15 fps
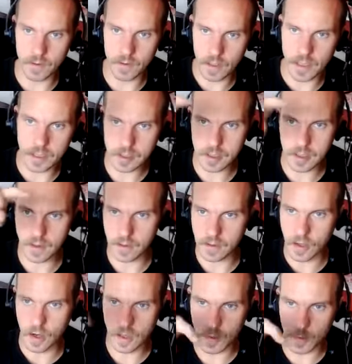links to the
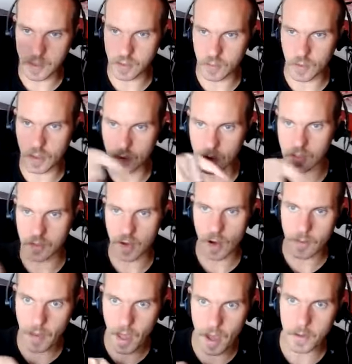documents where you
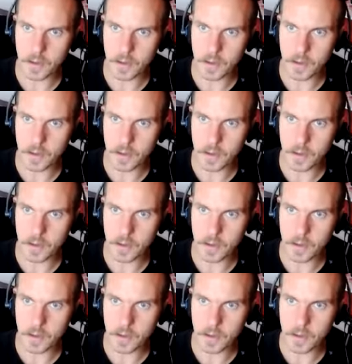describe how